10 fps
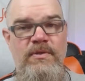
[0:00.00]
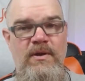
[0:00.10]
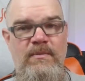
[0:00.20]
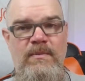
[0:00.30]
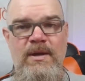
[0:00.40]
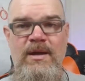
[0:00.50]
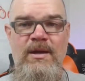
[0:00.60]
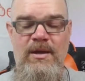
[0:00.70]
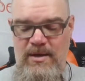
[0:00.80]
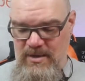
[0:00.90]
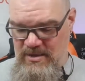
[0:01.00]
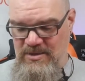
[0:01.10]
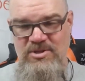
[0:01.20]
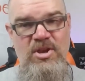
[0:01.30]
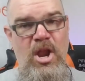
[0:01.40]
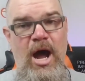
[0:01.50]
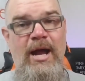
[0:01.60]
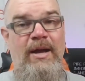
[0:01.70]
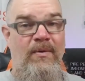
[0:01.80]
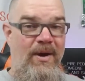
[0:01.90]
them is
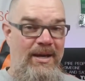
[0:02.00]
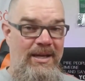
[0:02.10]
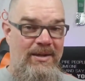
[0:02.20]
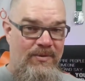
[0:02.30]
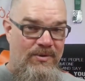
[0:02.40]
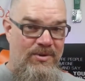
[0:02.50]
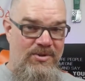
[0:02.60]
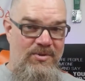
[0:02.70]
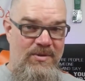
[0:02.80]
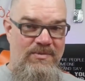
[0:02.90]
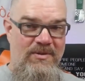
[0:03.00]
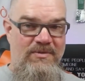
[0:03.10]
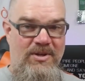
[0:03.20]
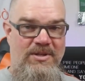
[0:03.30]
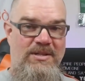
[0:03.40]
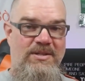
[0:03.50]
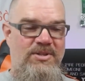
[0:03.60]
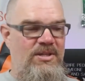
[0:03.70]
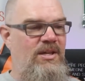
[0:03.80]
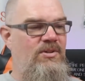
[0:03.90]
not quite equal to the swims I've done in these
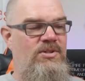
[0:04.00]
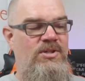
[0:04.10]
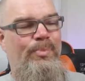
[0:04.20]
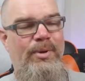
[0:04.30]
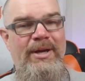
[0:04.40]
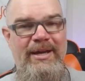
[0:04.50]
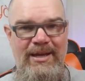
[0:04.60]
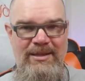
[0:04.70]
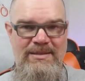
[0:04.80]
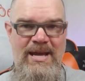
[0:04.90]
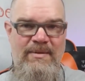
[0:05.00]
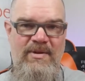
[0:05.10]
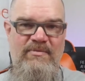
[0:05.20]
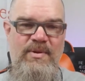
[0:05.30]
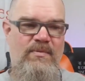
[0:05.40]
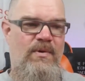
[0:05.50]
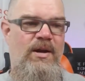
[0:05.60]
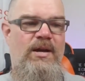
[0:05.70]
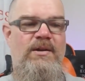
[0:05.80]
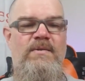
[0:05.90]
tiers, but in the time I've been
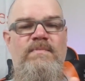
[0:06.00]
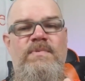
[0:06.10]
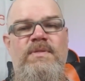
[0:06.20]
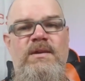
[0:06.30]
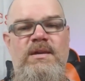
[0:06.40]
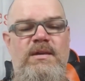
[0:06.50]
wearing them, the